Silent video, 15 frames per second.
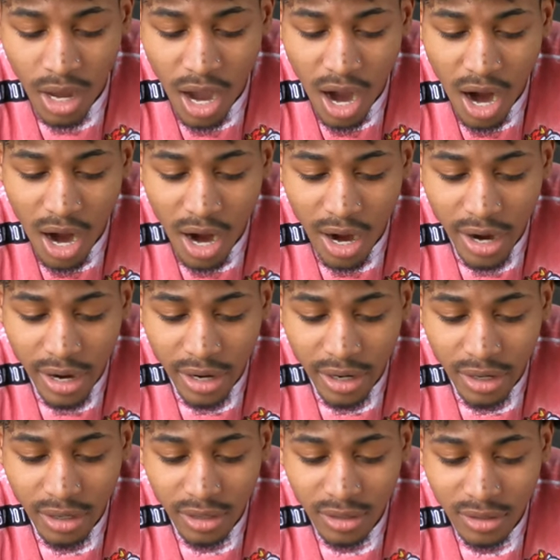all right,
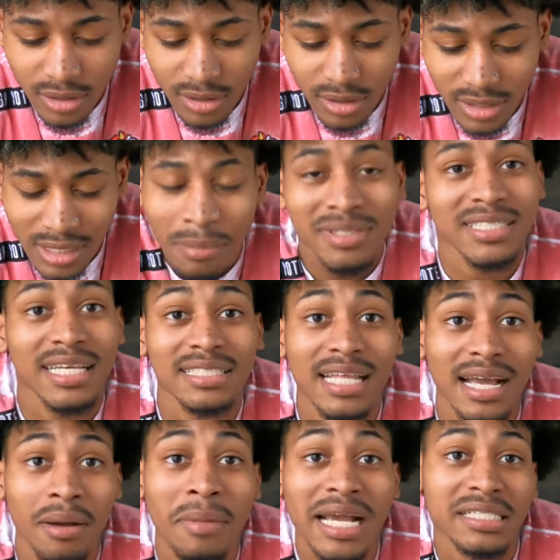cause I'm gonna text
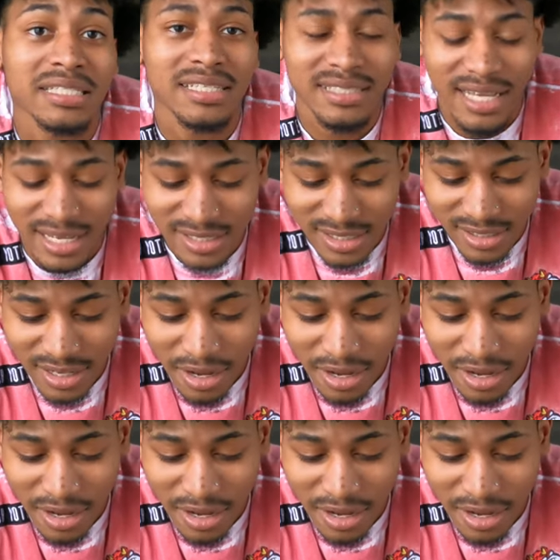like I'm actually texting.